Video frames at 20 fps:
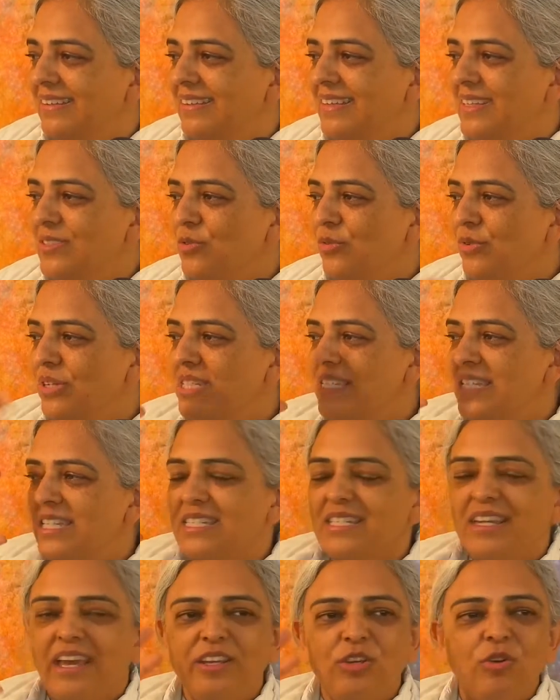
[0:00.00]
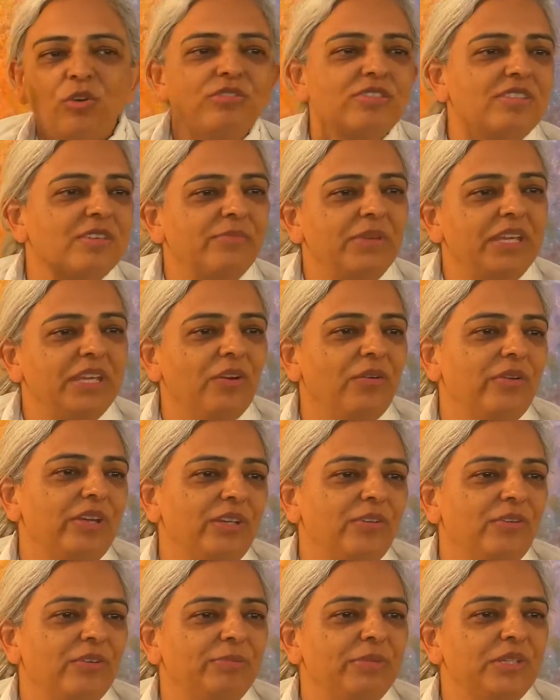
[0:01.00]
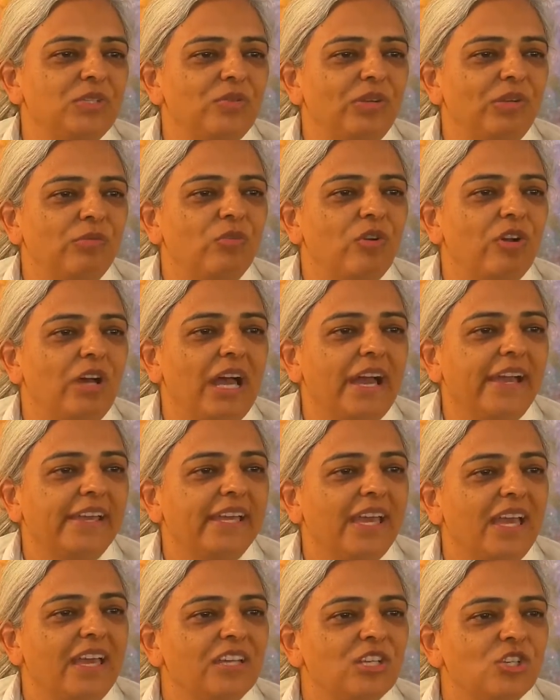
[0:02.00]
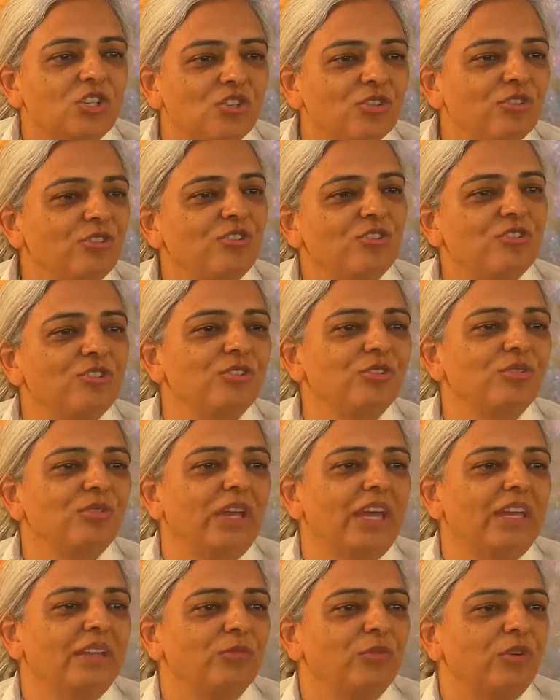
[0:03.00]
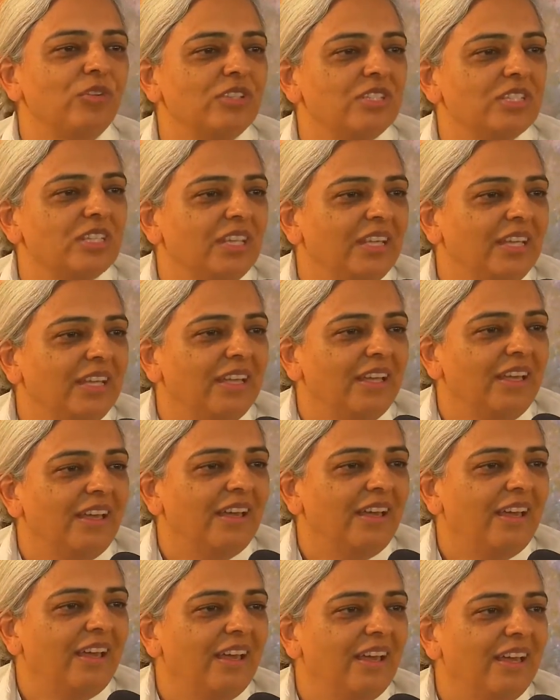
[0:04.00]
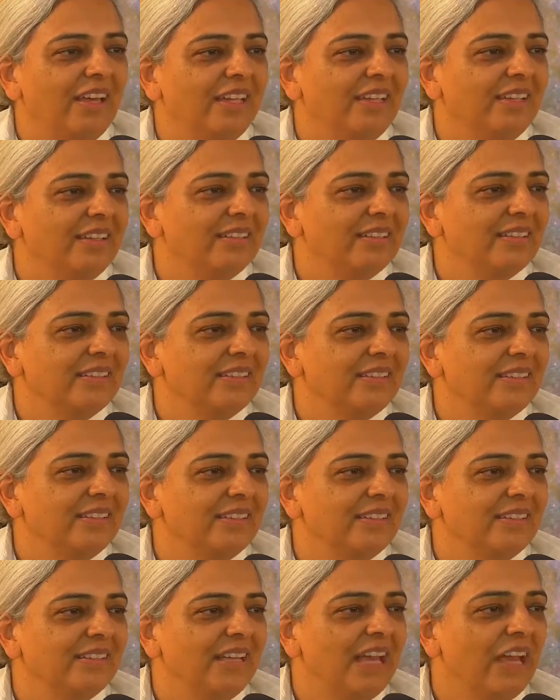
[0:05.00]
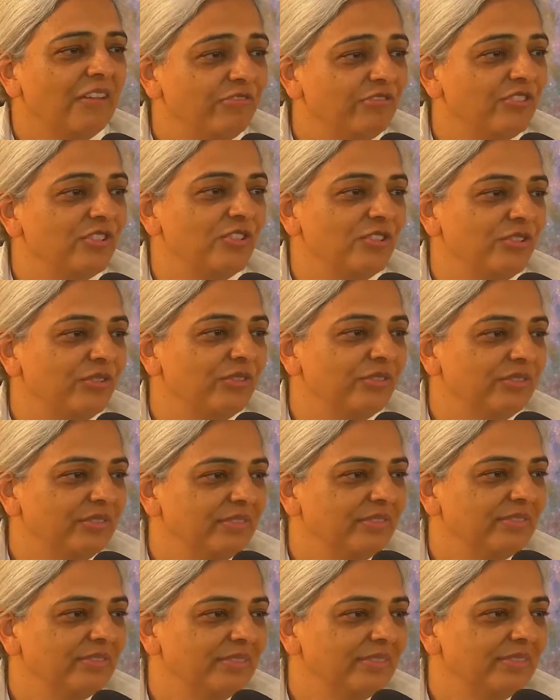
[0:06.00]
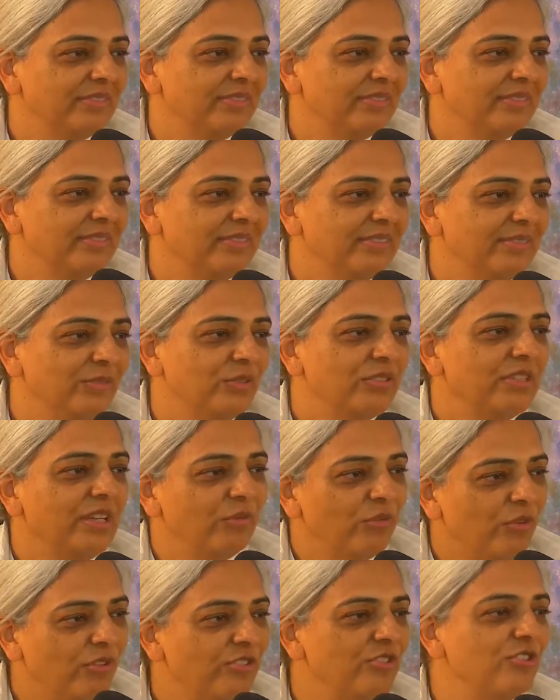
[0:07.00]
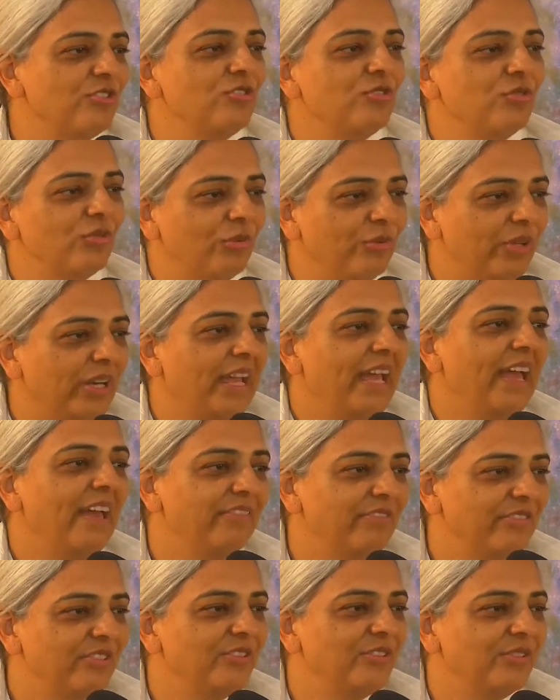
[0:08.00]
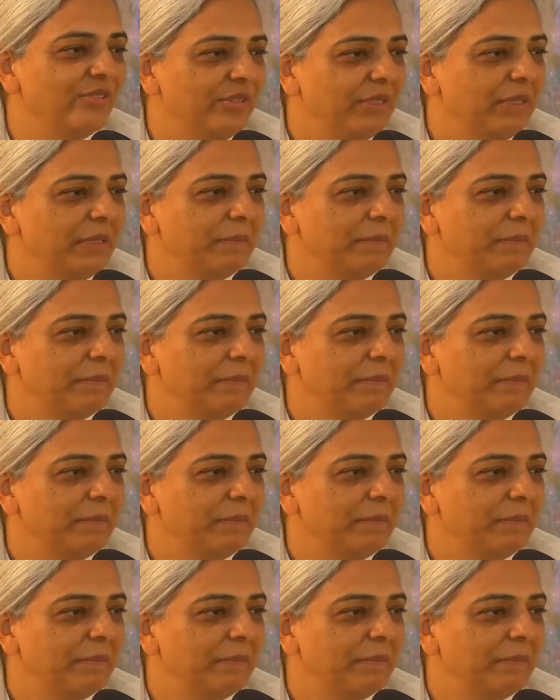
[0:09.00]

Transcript: There's always this dichotomy going on between what I should do and what I have to do. What I want to do or what I have to do.